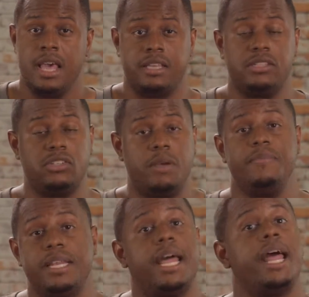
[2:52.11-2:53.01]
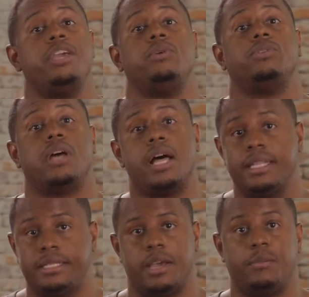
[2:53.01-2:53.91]
This is something that I use all
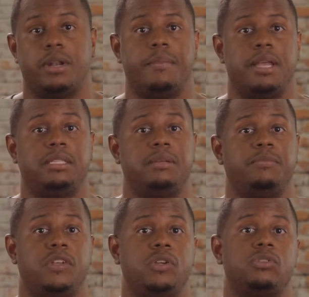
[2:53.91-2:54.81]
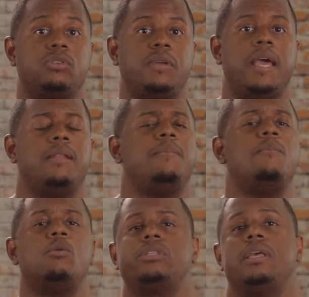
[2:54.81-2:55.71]
the time when I'm editing videos to get the
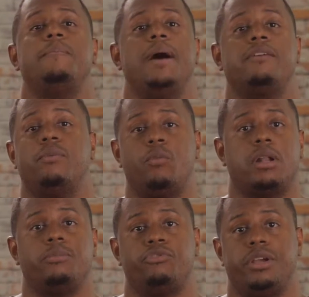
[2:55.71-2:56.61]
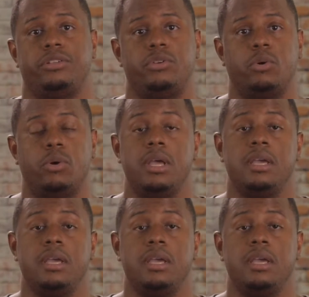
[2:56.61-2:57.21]
most impact from what I'm trying to do.